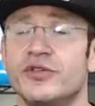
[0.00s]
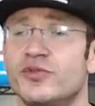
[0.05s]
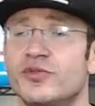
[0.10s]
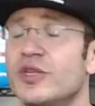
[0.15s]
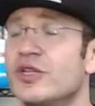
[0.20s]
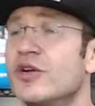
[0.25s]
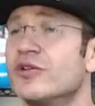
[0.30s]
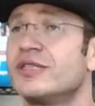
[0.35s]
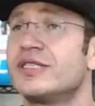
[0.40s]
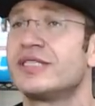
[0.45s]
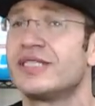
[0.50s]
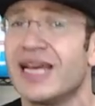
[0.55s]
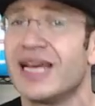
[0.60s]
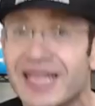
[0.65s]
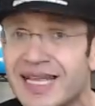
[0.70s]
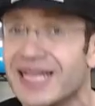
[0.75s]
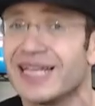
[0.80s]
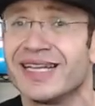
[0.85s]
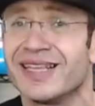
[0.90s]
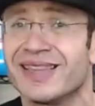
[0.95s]
We don't sell
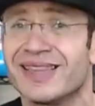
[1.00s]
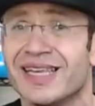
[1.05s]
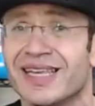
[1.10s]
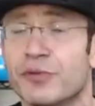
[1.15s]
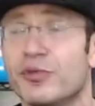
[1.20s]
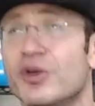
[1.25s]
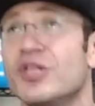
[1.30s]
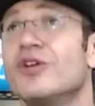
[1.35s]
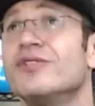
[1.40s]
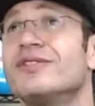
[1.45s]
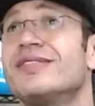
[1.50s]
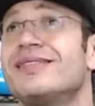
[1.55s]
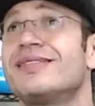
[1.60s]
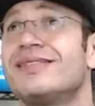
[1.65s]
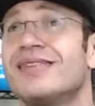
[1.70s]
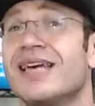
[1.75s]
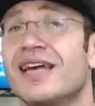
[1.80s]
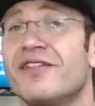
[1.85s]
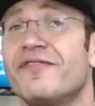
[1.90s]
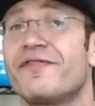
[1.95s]
anything. We don't
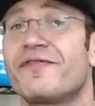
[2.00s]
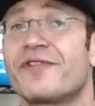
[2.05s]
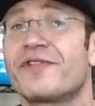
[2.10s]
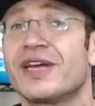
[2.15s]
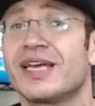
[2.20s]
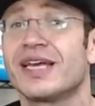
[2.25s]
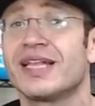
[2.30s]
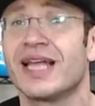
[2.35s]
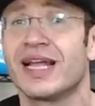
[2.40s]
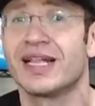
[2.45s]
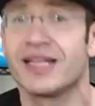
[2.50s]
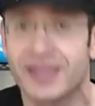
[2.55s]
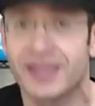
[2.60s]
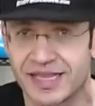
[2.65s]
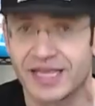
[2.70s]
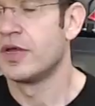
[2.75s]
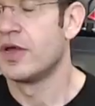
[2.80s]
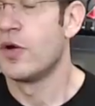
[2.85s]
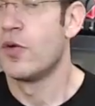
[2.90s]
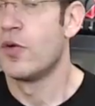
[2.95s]
sell freaking anything.